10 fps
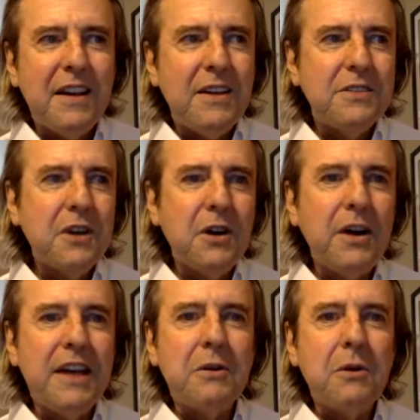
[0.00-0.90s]
So
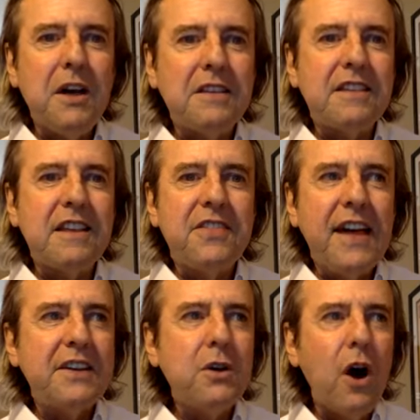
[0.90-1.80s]
anyways,
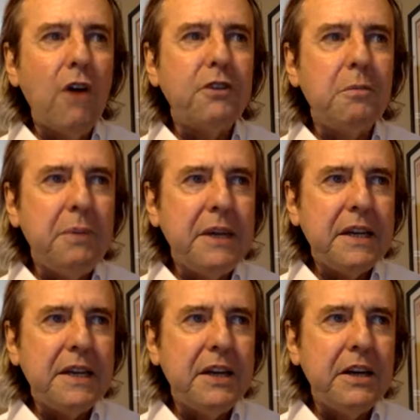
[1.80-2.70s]
thank you all for
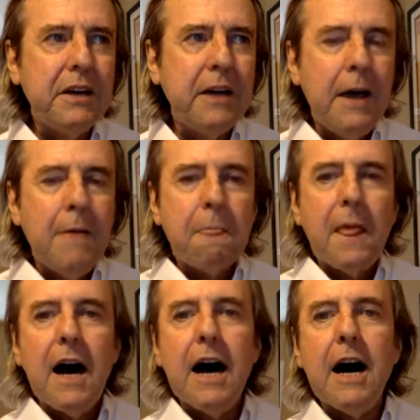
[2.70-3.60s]
being here.
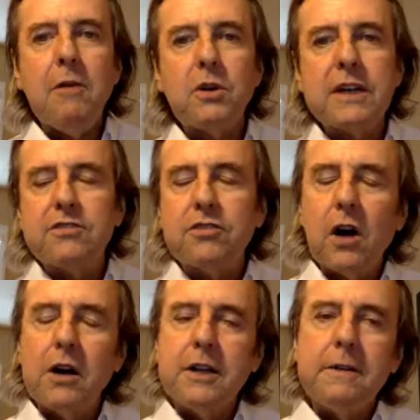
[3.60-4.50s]
We'll get
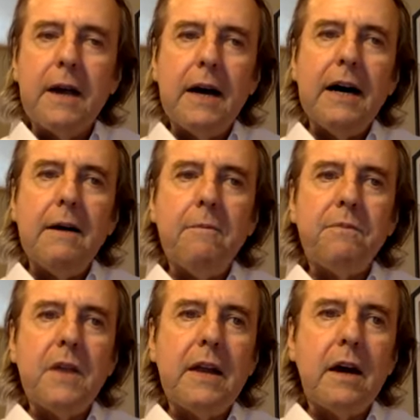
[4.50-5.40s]
started. And
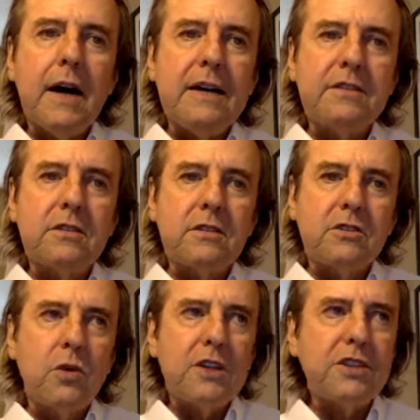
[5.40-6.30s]
I'll ask this
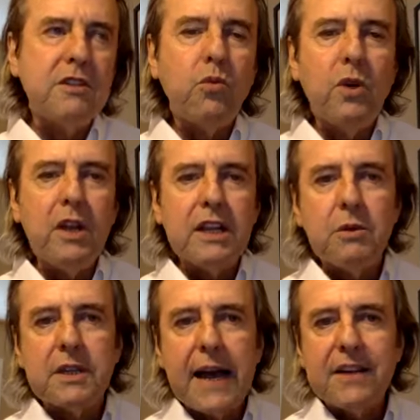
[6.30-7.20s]
question of Willy.
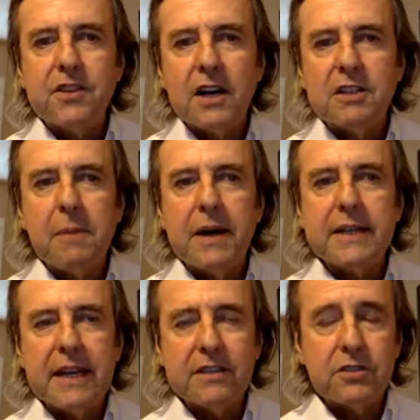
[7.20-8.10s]
We kind of talked about it
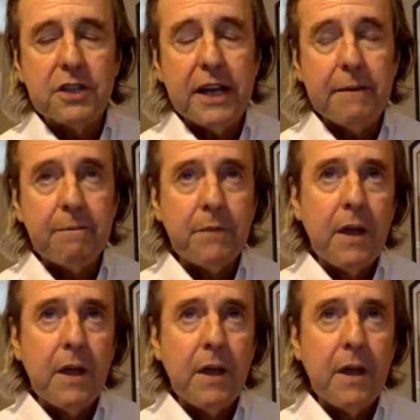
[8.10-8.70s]
yesterday.